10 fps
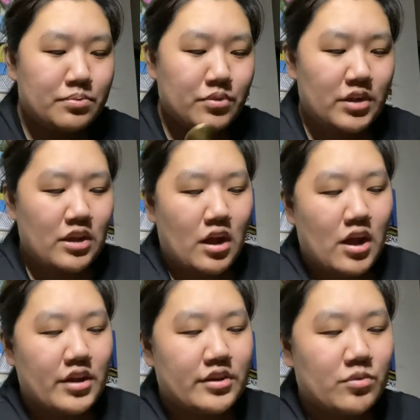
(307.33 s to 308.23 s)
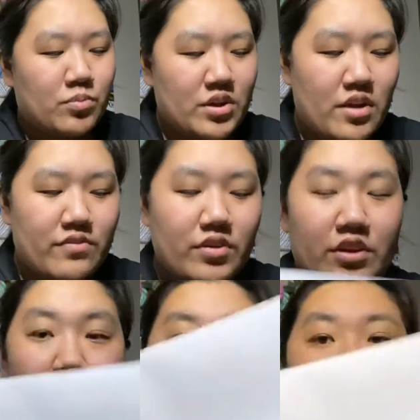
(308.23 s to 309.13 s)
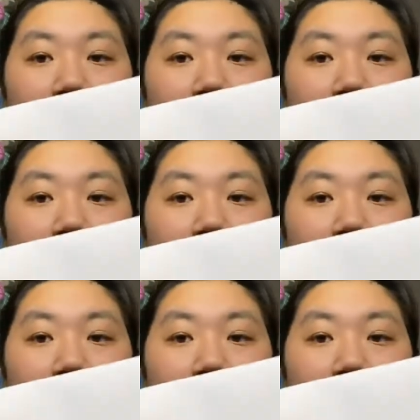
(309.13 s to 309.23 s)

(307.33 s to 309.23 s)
put it on whatever, you know,